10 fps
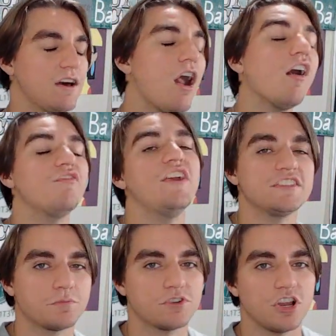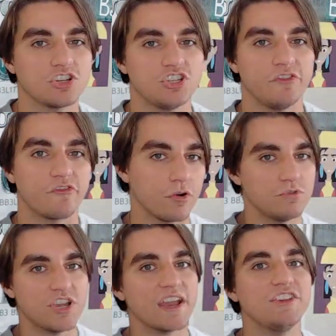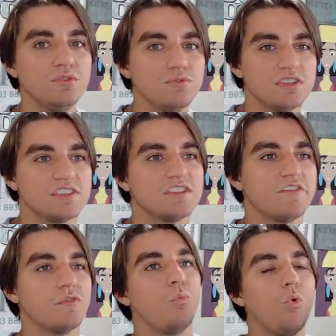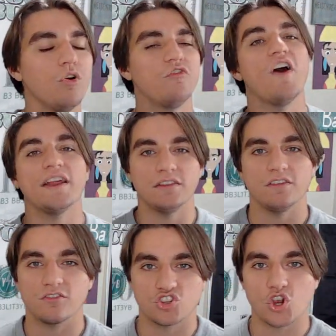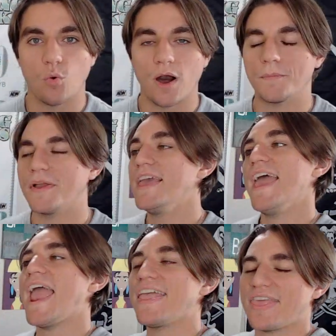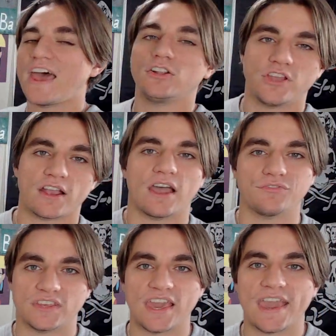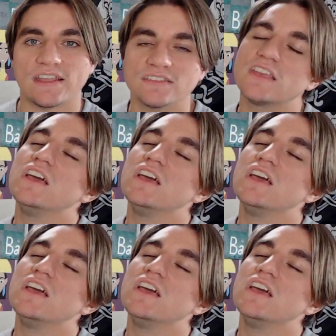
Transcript: offense production from Jack Hughes and stuff will finally show up, and that'll knock out the Canes.